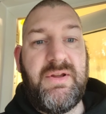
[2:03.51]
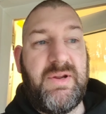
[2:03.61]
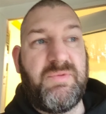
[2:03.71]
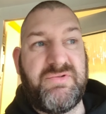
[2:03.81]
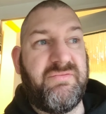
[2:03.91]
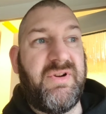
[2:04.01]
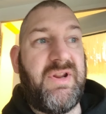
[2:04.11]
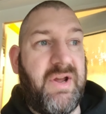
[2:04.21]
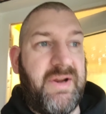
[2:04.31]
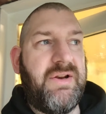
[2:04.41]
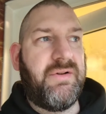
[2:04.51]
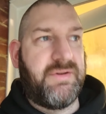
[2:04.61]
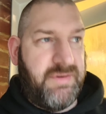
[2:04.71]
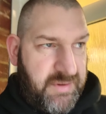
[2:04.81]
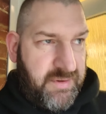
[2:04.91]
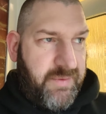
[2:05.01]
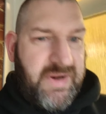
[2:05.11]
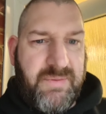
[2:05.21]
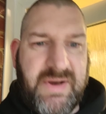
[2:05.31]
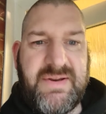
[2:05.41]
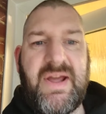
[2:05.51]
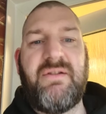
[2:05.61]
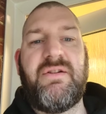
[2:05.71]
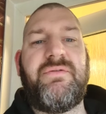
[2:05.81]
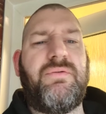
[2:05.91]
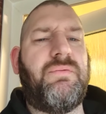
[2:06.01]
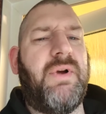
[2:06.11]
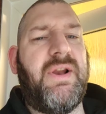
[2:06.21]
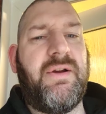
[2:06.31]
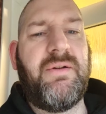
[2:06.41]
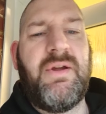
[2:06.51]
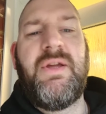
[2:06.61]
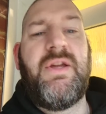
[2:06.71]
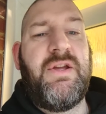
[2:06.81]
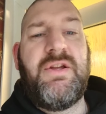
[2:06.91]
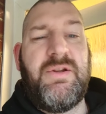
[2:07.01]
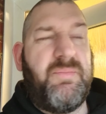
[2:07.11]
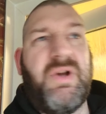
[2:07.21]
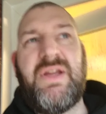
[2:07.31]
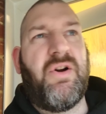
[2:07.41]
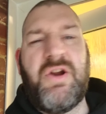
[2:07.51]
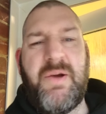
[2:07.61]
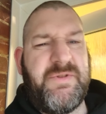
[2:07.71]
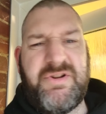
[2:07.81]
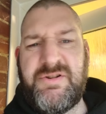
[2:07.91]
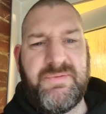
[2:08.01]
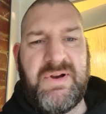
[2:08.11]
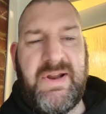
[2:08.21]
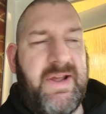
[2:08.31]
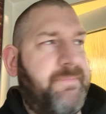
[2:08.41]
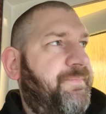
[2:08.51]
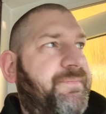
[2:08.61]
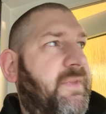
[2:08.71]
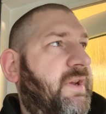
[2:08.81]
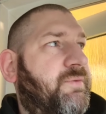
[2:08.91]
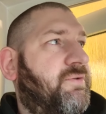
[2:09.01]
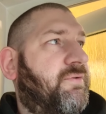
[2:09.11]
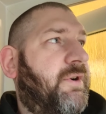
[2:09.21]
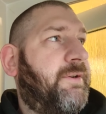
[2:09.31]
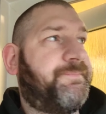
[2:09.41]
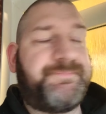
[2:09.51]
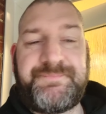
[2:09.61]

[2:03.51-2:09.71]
He wasn't, he looked the way he went down. I thought, oh, hello. But he got up, his eyes were clear, he was all right.